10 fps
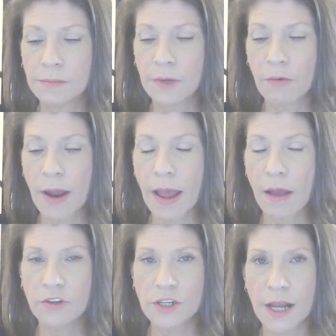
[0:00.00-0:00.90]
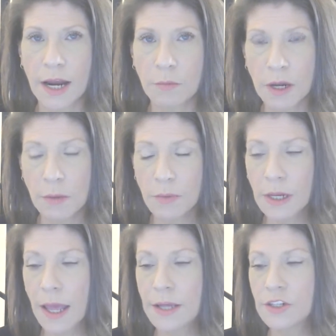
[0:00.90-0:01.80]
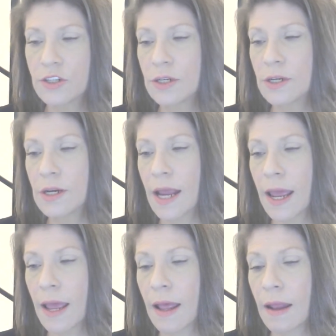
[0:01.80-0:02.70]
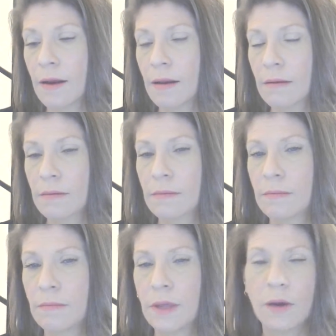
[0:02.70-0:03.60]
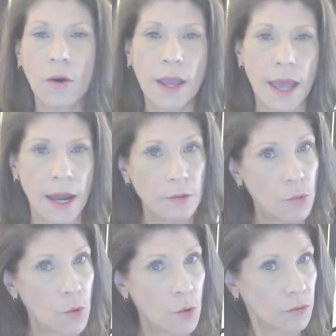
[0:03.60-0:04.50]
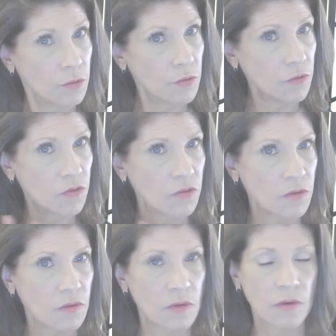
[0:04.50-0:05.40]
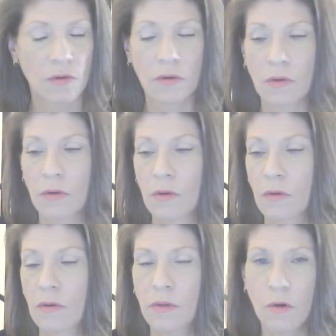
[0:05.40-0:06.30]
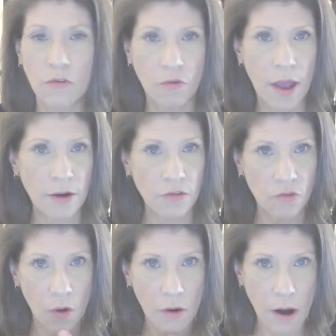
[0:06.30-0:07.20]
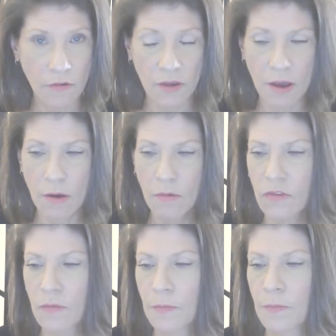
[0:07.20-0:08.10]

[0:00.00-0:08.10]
around genetic manipulation and being organic portals, those around us or ourselves,